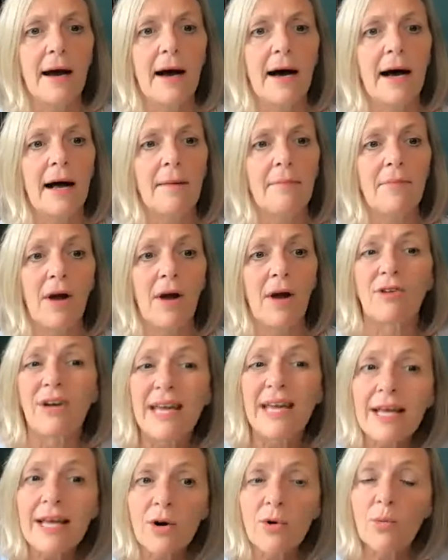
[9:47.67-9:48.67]
Our
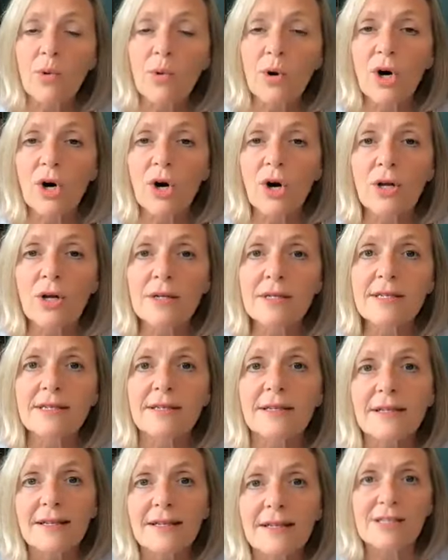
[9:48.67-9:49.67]
inner world
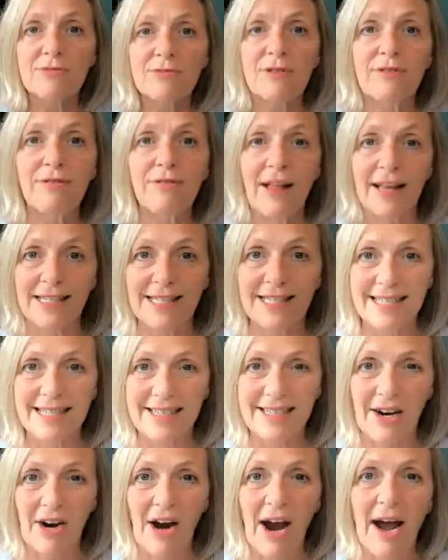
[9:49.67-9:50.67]
is reflected
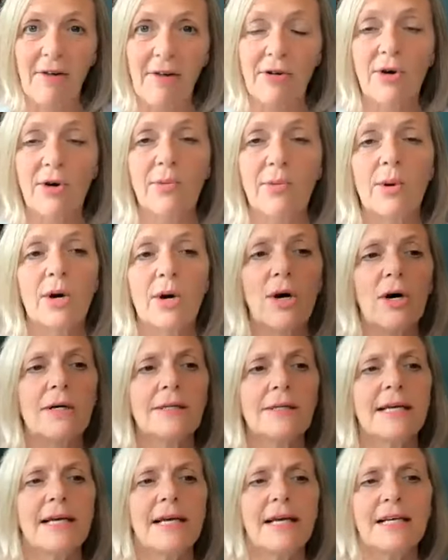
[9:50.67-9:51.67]
in our outer
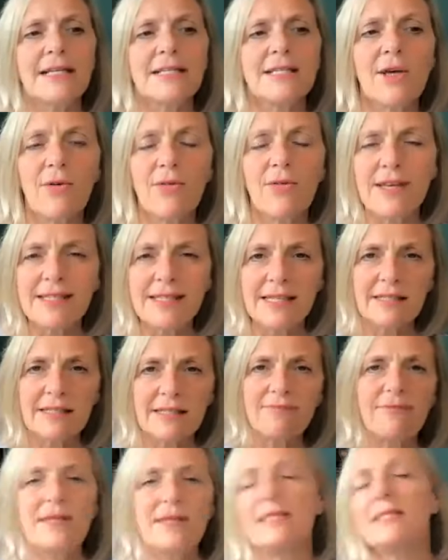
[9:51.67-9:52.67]
world. So
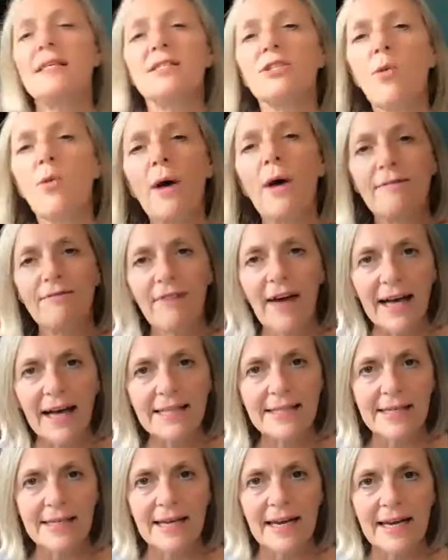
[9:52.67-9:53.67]
this is quite
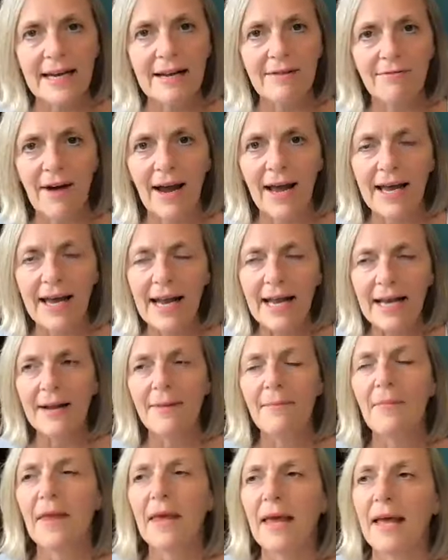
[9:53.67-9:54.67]
fascinating, right?
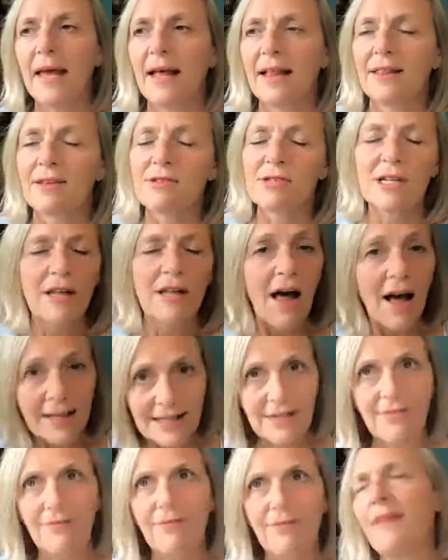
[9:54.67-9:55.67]
And there's
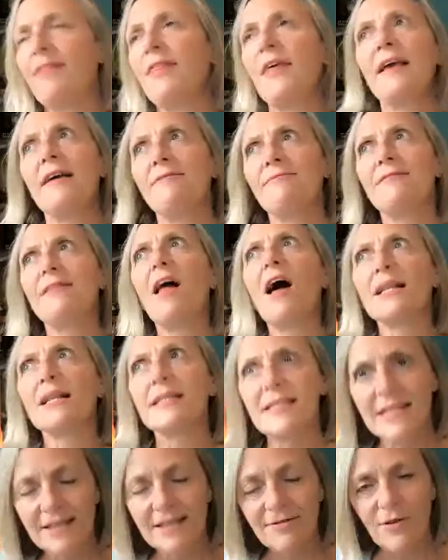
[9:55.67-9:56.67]
lots of
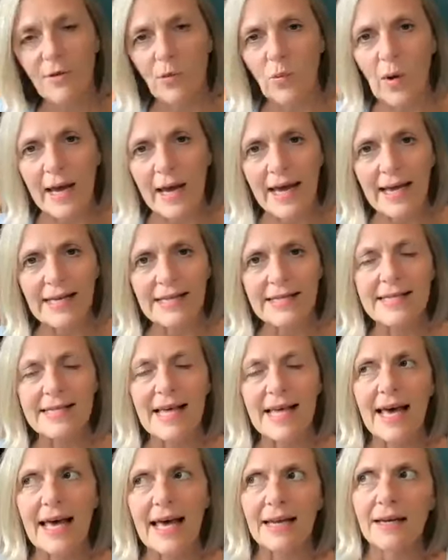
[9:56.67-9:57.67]
different ways
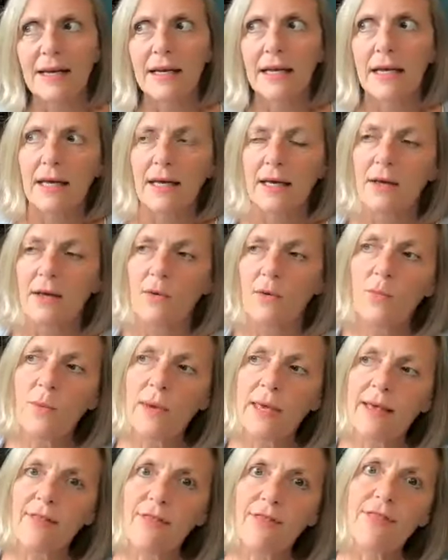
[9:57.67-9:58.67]
that
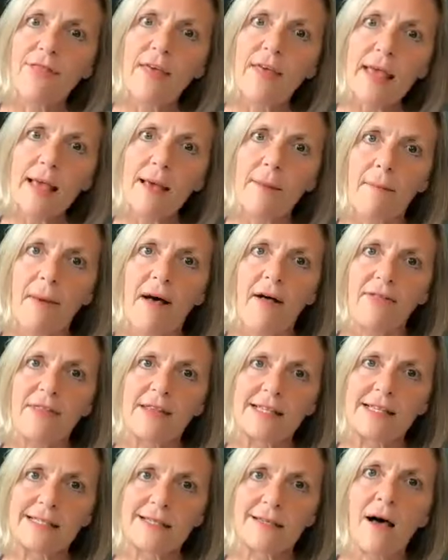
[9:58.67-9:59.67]
we can think about
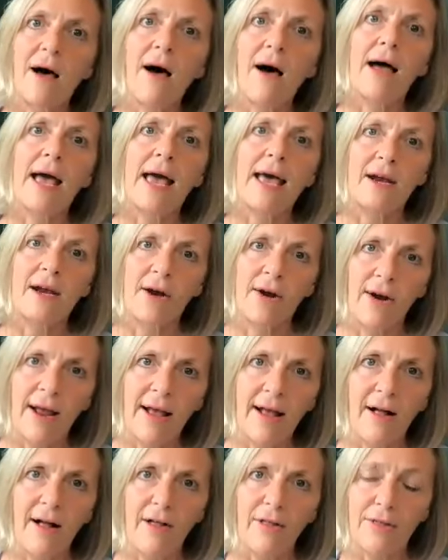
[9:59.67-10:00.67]
this law and our
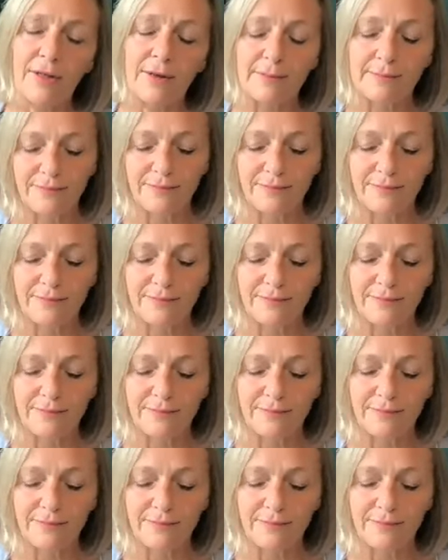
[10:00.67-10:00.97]
health.